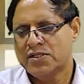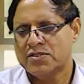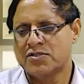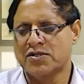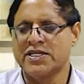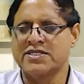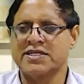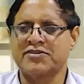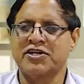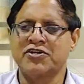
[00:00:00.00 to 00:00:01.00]
So there is
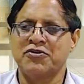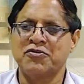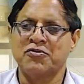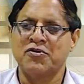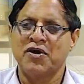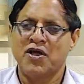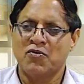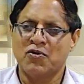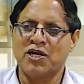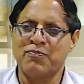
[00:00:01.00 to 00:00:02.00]
nothing new.
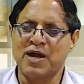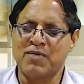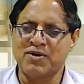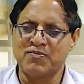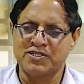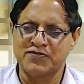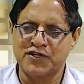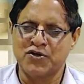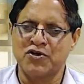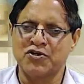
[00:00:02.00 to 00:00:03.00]
Only problem is we
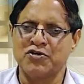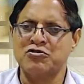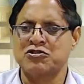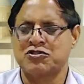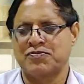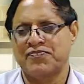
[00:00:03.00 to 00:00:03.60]
don't use.